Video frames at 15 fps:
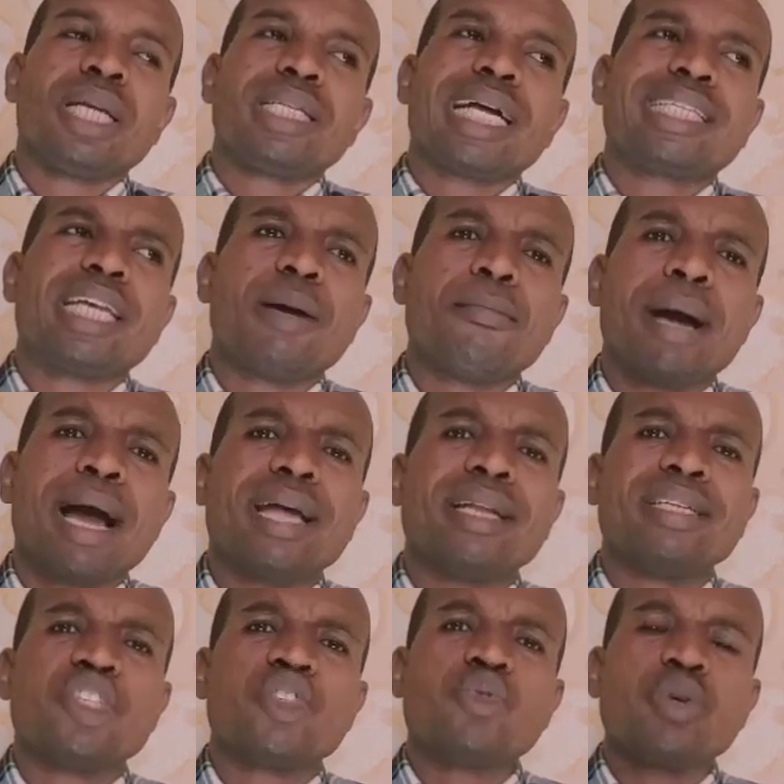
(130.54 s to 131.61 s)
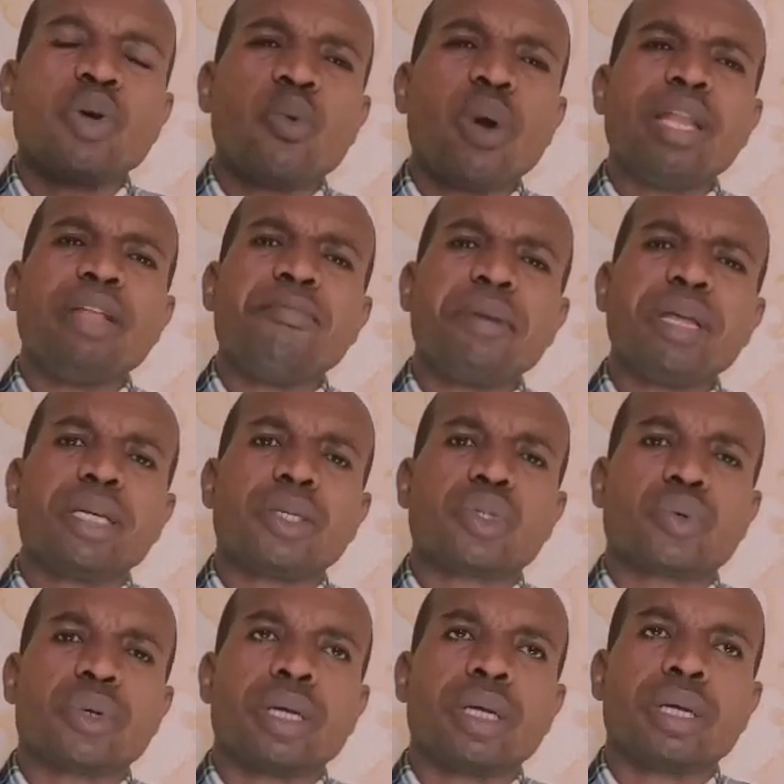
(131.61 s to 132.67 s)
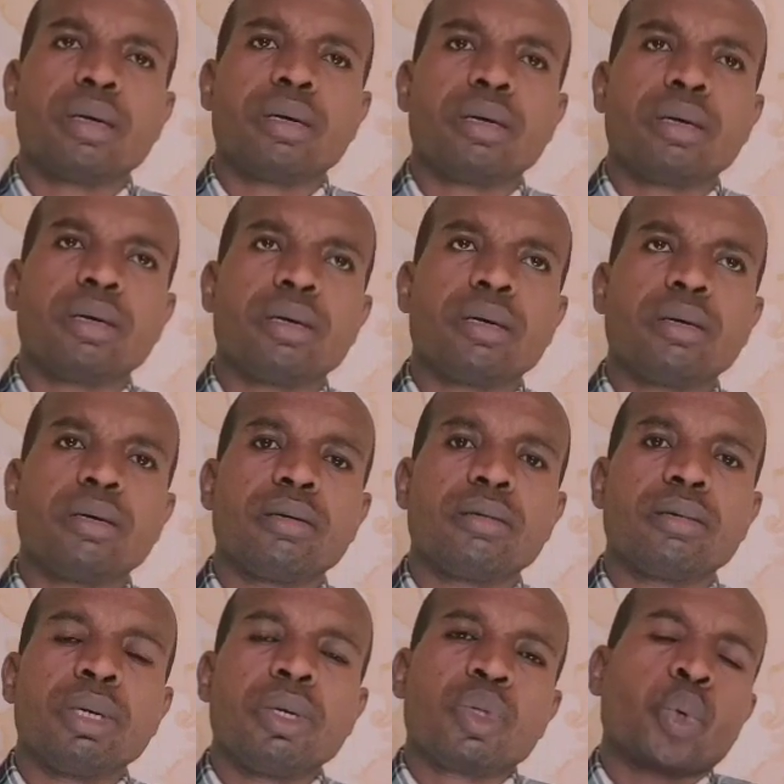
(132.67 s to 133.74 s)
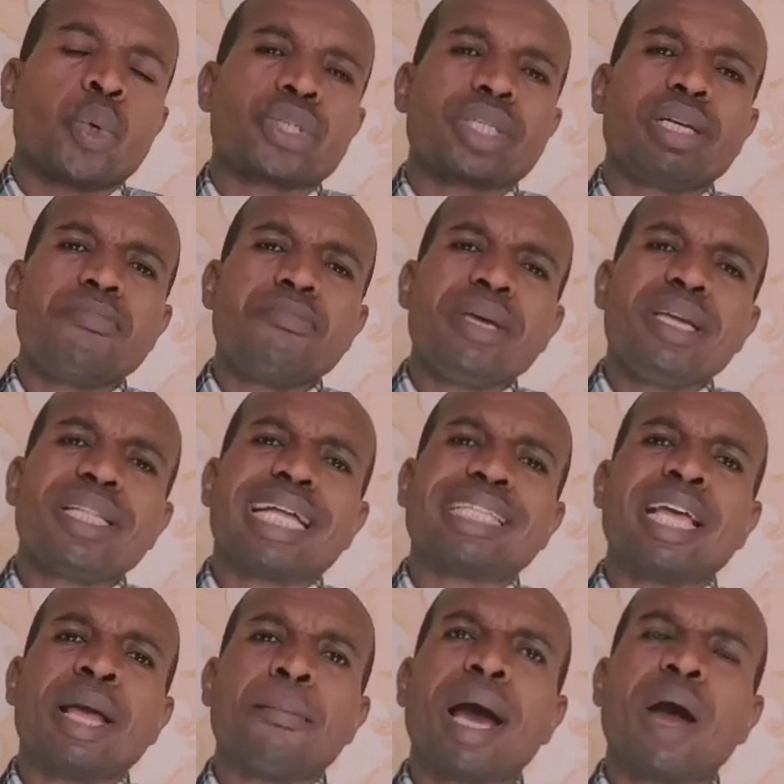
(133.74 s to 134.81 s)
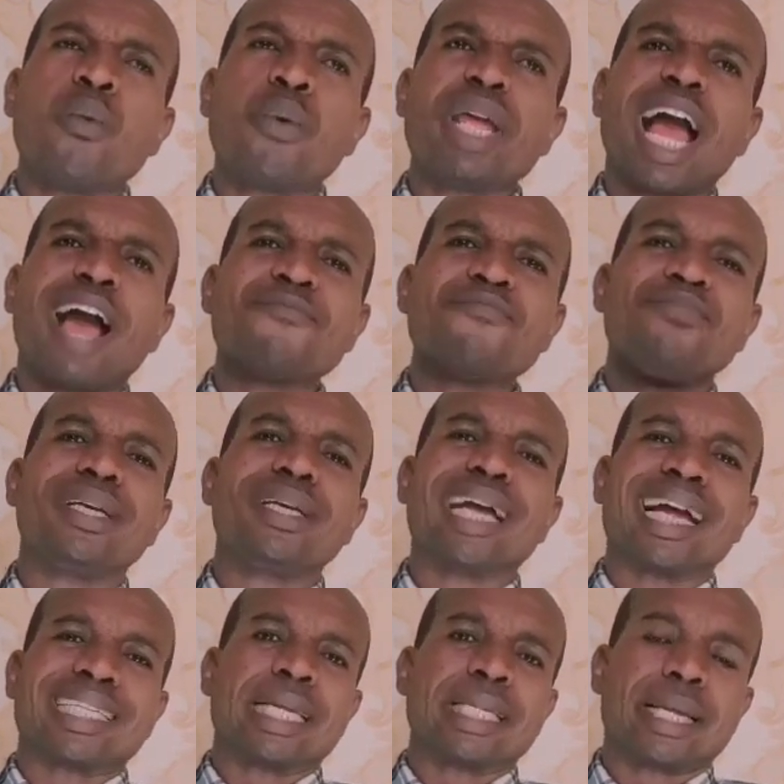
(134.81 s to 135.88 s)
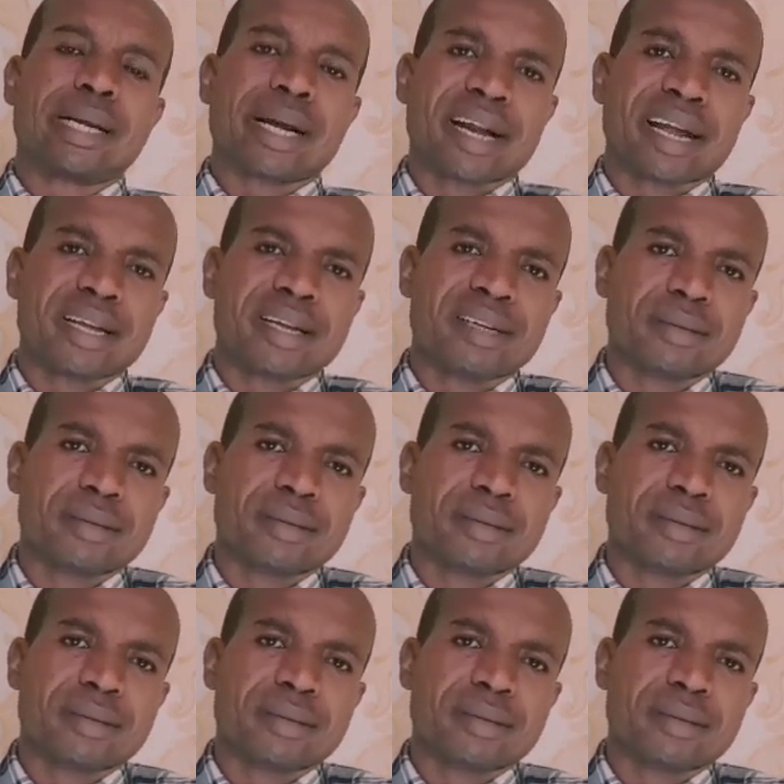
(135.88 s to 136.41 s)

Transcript: That a man is doing well in ministry, does it mean that a man will have big cathedral?